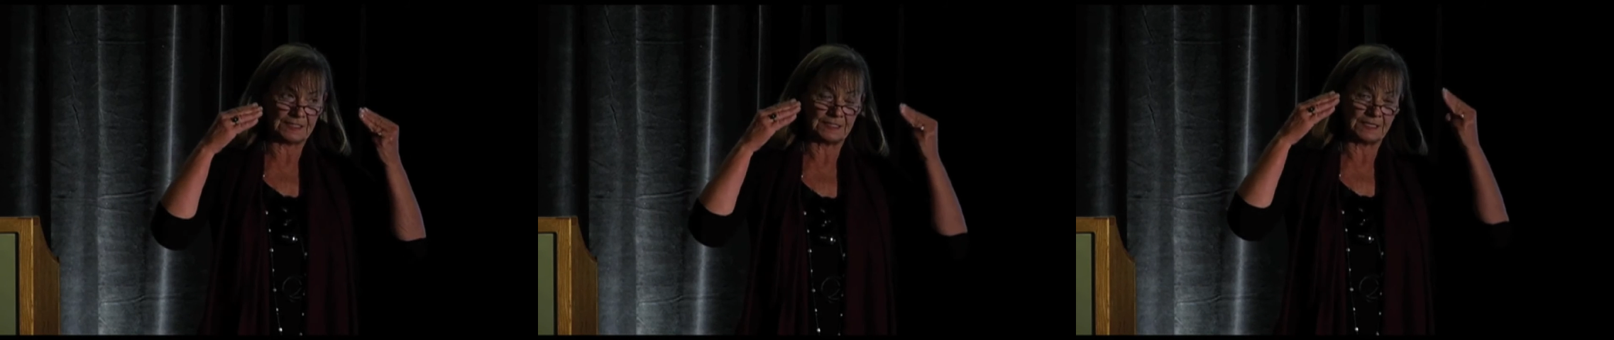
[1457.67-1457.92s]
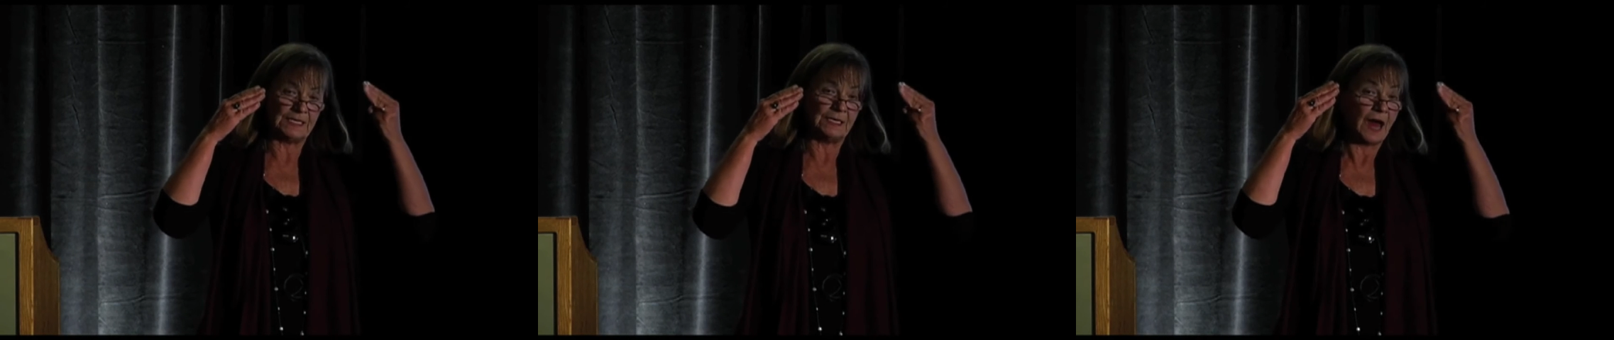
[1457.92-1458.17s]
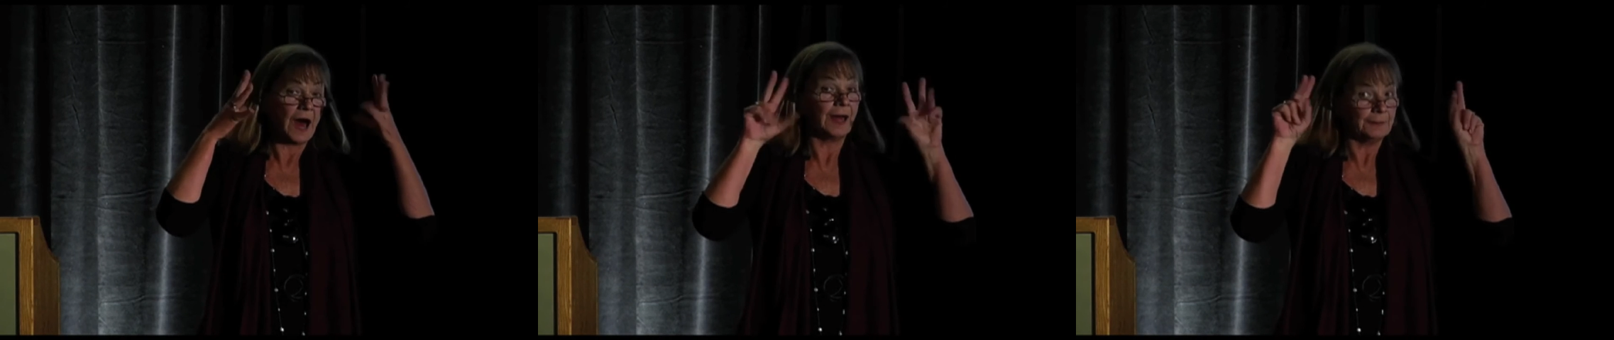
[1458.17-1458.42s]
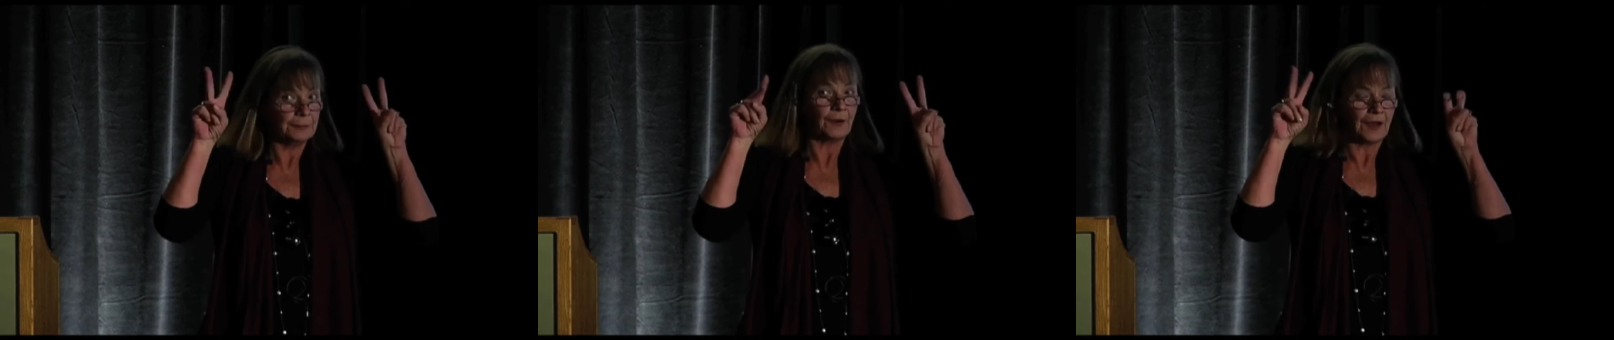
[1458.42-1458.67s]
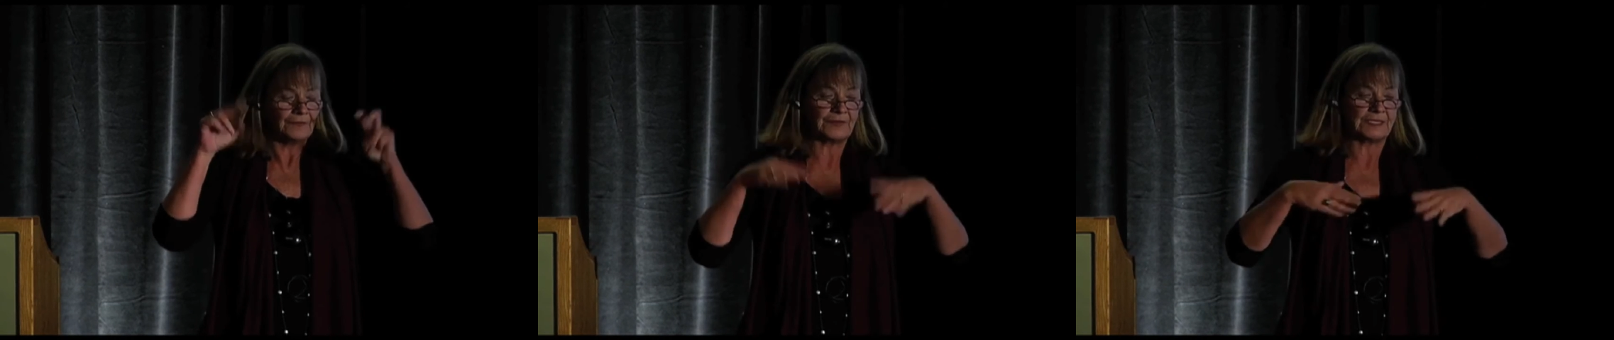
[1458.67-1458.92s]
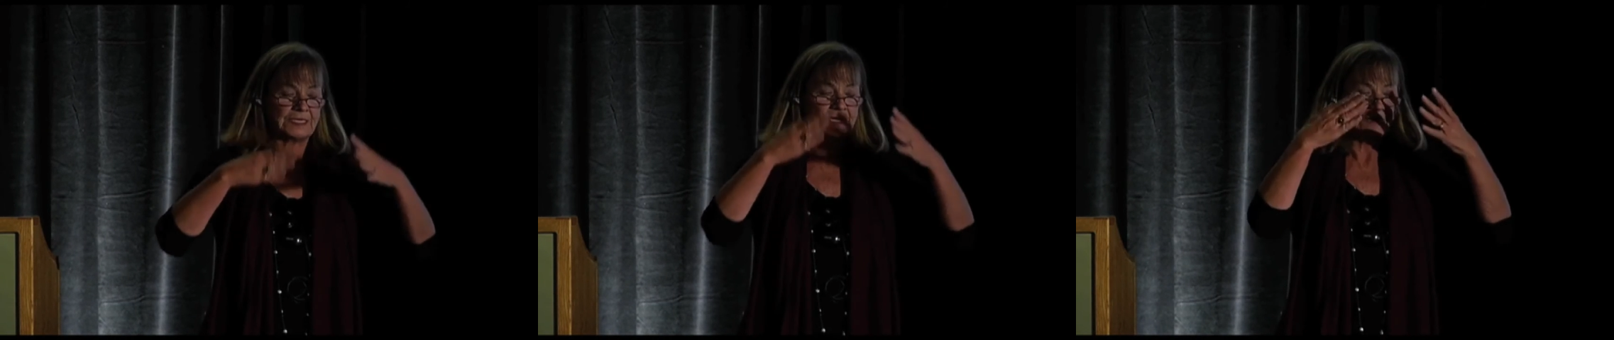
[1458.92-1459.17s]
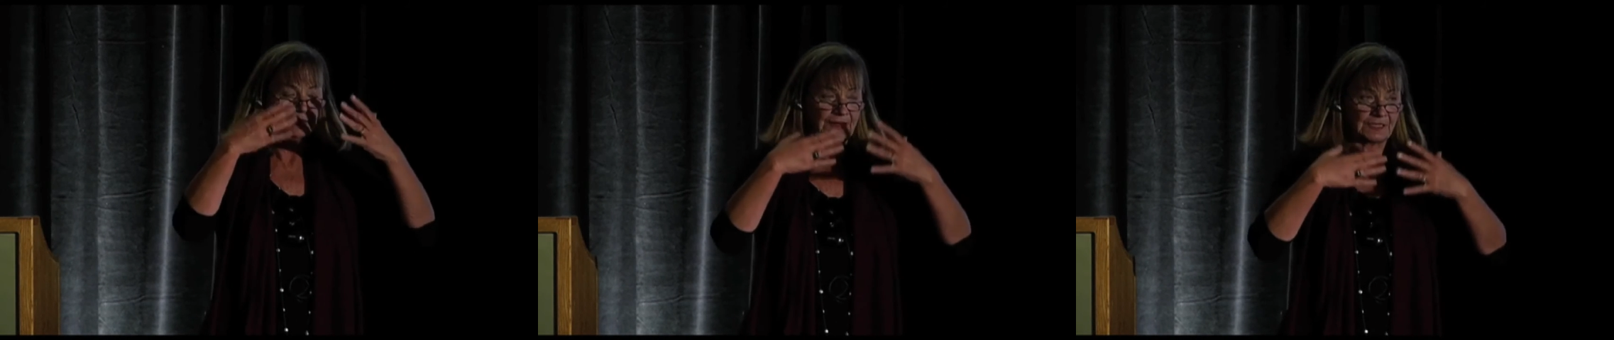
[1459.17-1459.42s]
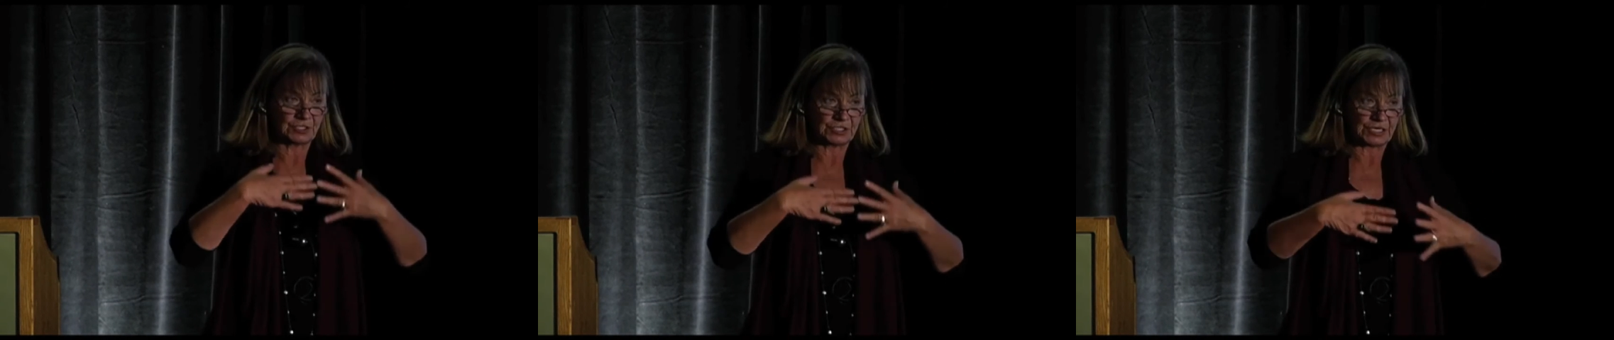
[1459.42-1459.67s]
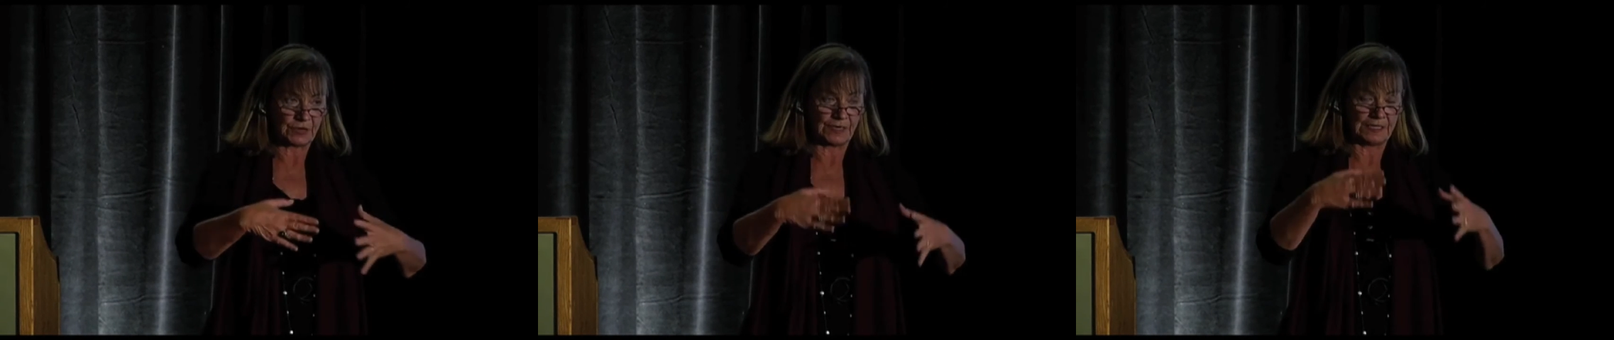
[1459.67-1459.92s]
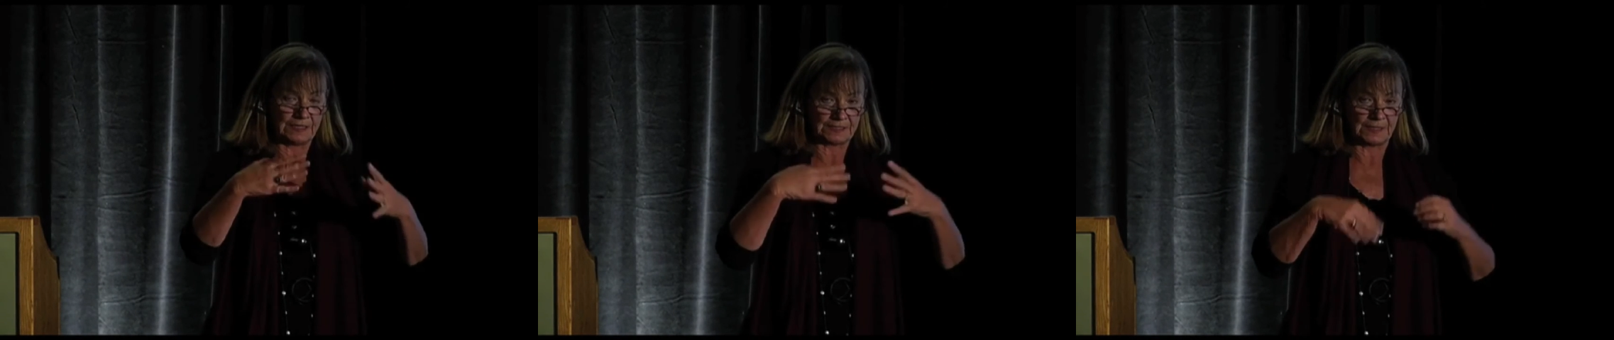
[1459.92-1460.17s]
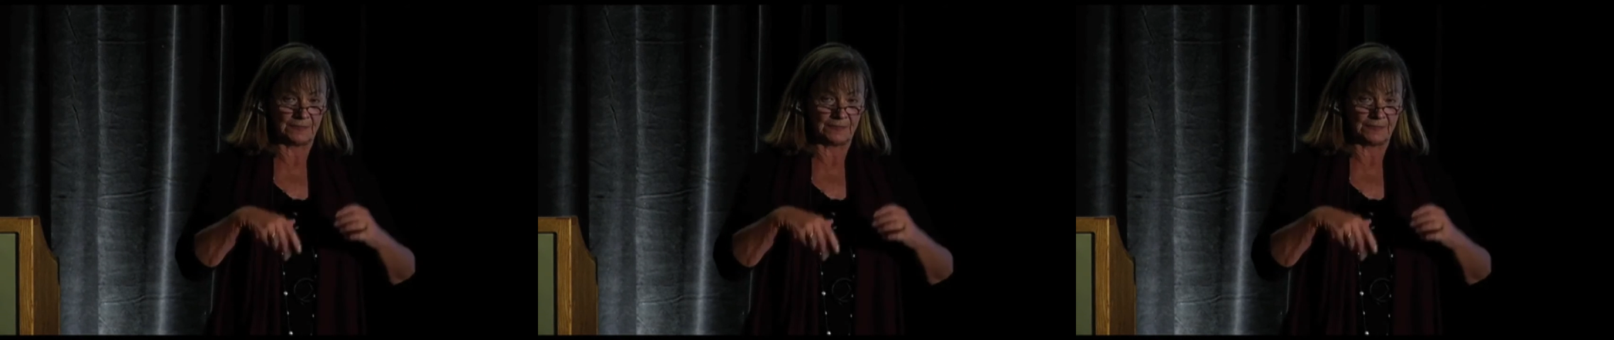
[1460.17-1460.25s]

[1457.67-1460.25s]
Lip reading: the nonprofit that's sharing this